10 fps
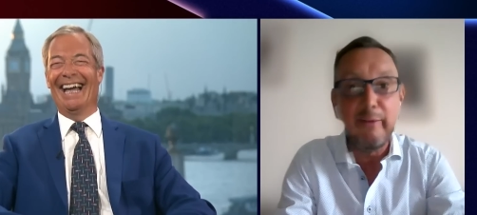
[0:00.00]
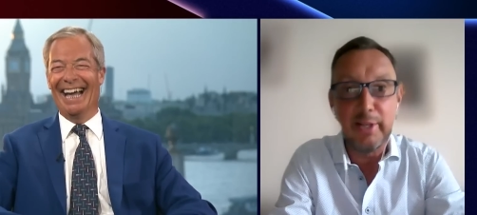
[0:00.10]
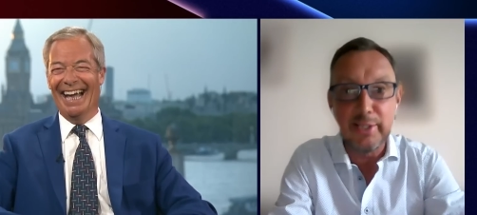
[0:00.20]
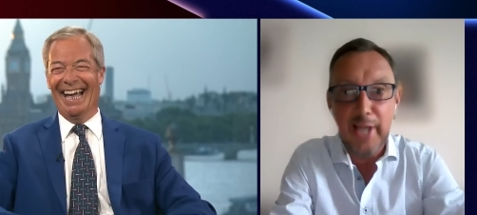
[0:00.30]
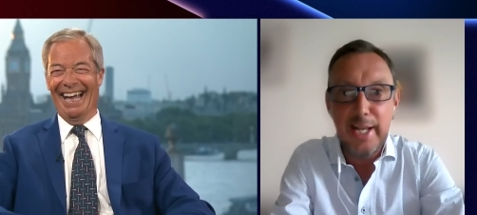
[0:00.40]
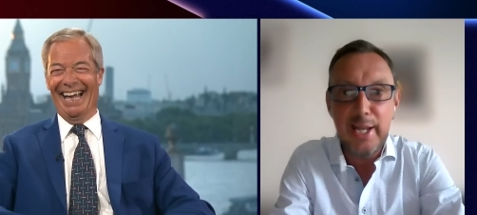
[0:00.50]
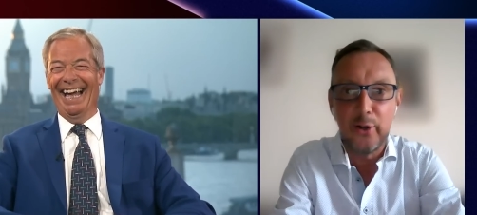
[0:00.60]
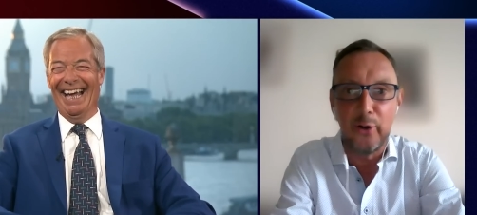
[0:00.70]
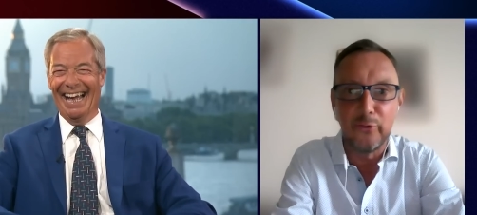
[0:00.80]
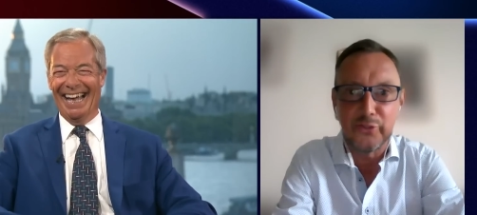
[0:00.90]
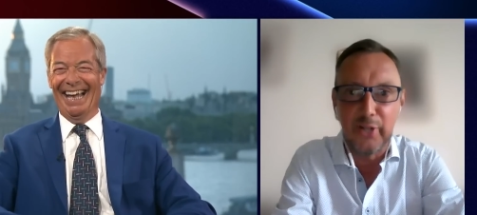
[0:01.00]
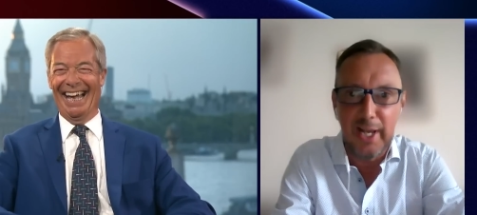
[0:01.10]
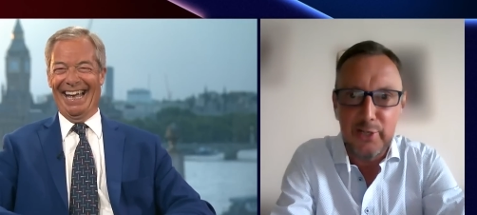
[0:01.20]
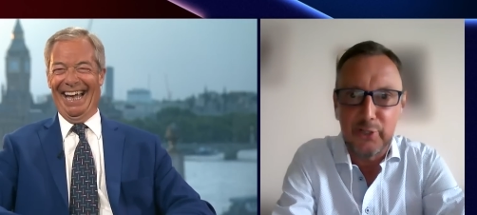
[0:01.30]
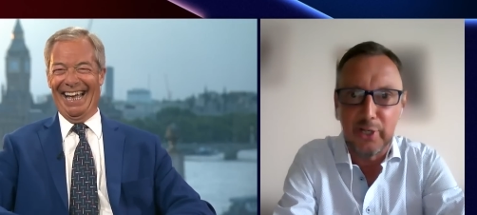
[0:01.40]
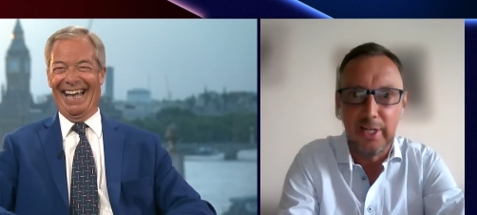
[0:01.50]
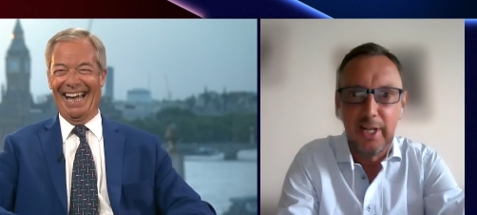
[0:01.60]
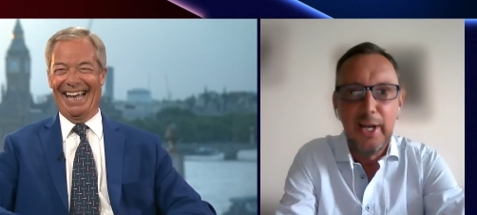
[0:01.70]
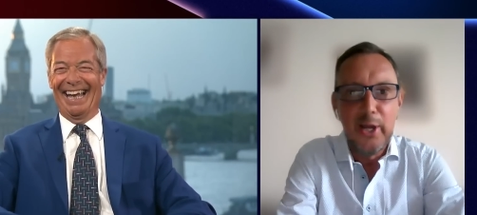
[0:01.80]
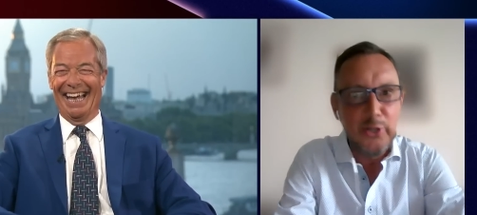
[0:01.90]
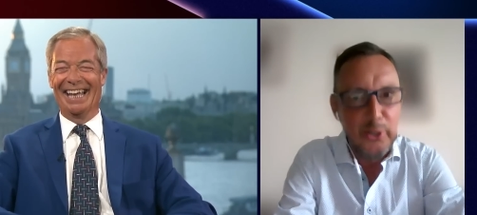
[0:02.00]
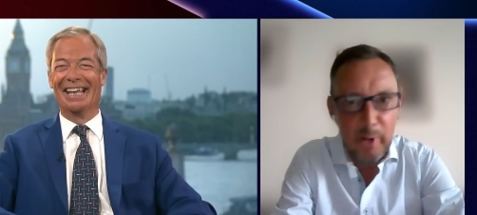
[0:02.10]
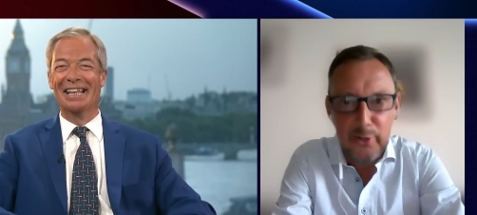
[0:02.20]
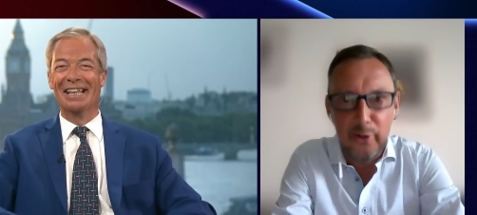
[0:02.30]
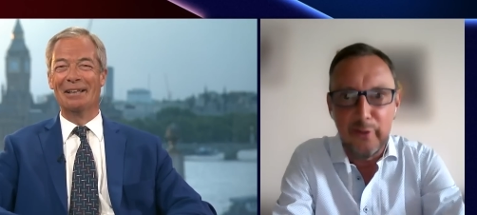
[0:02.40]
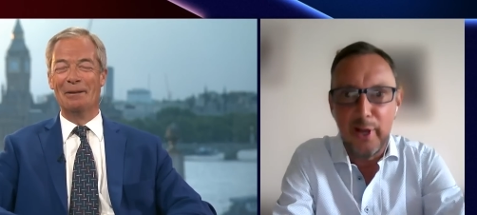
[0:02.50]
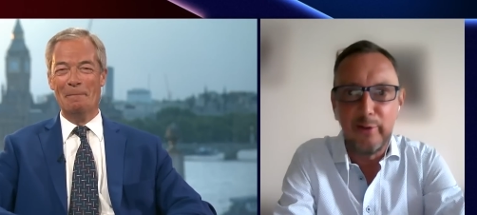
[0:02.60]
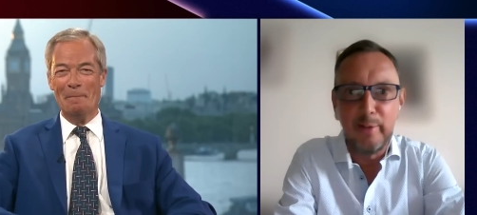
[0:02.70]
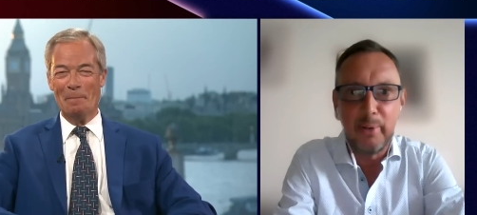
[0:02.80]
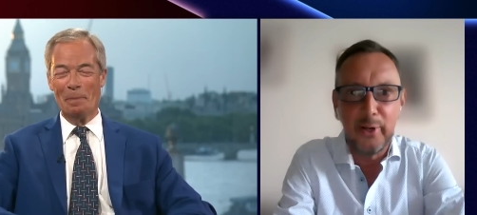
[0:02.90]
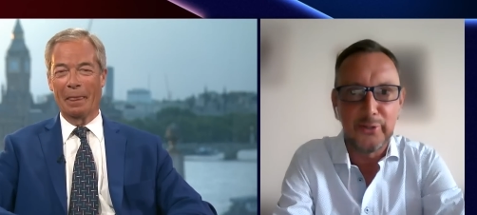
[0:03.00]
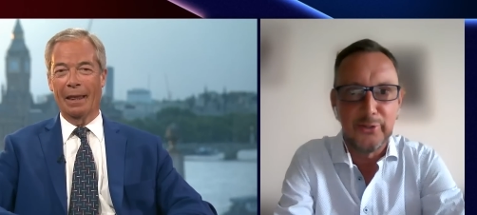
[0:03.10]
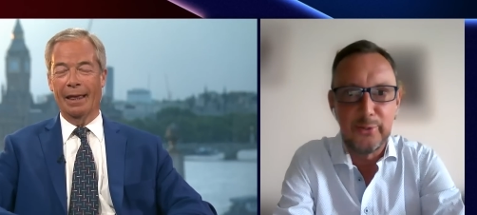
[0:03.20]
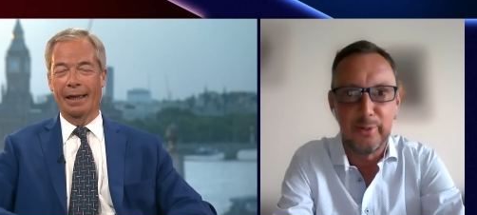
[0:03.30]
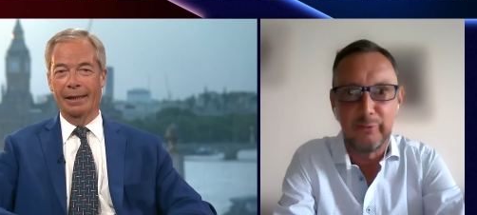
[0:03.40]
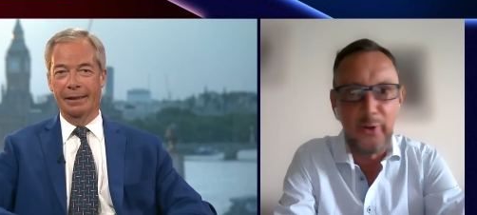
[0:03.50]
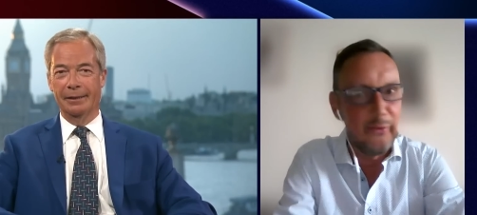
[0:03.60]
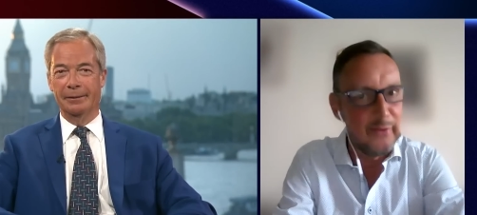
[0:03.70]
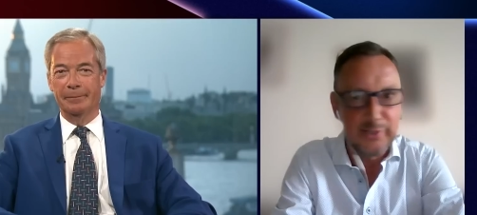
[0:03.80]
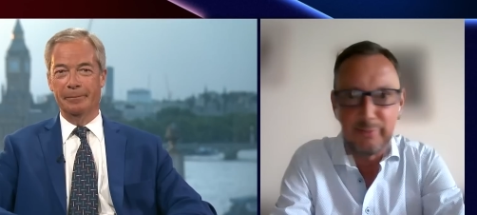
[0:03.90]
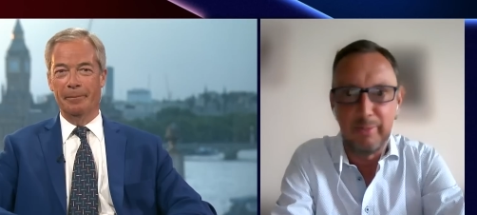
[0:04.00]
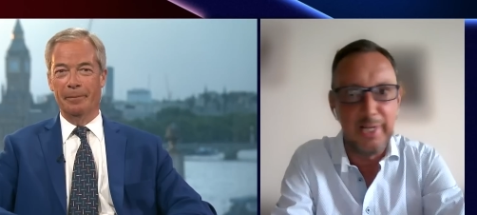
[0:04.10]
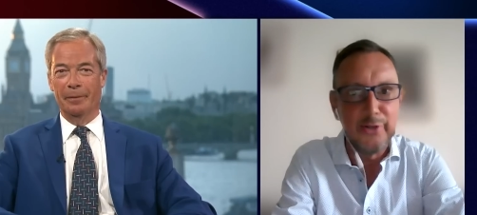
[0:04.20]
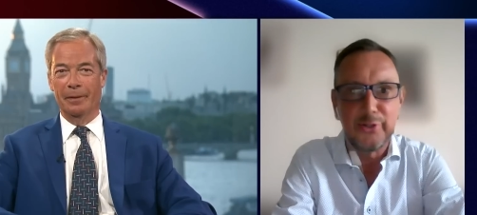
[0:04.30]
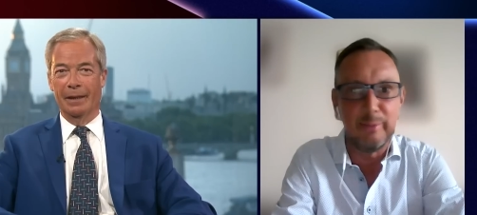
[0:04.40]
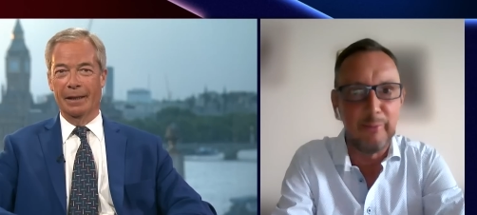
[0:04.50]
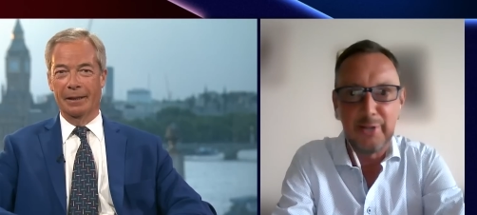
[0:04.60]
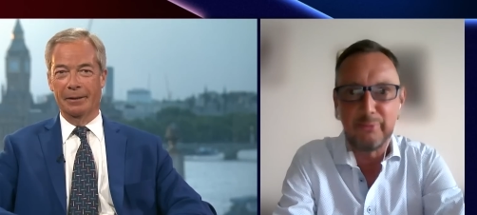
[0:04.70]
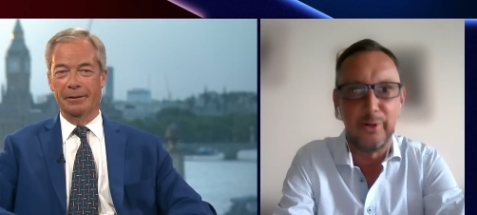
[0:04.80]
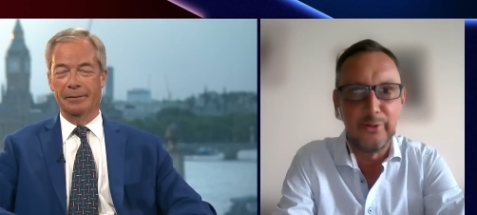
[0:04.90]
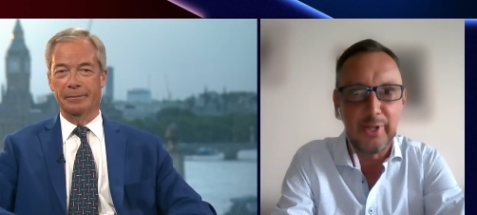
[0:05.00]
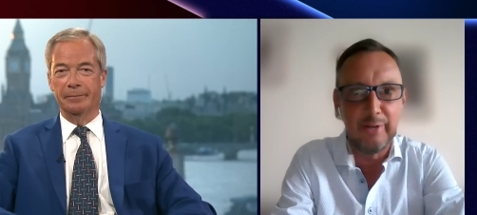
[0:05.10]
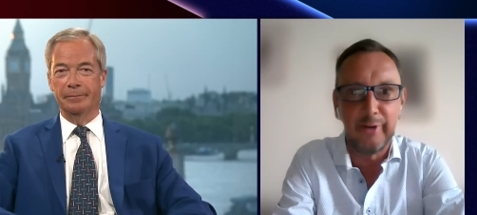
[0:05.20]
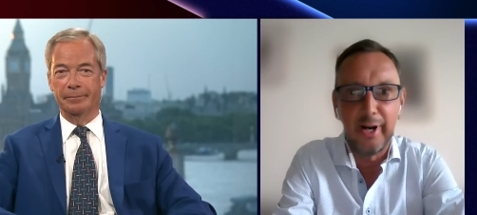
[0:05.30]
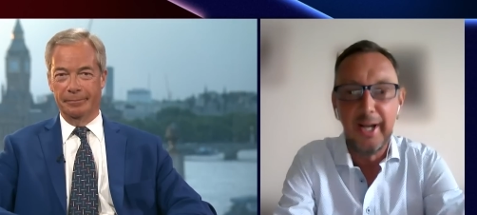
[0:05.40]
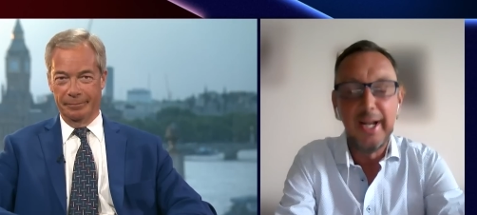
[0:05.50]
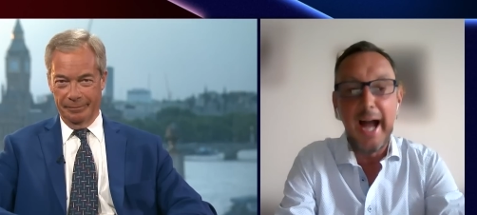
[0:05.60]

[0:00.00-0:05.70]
Speaker 1: if it's any consolation, you are not the only person to have got this leadership race wrong so far.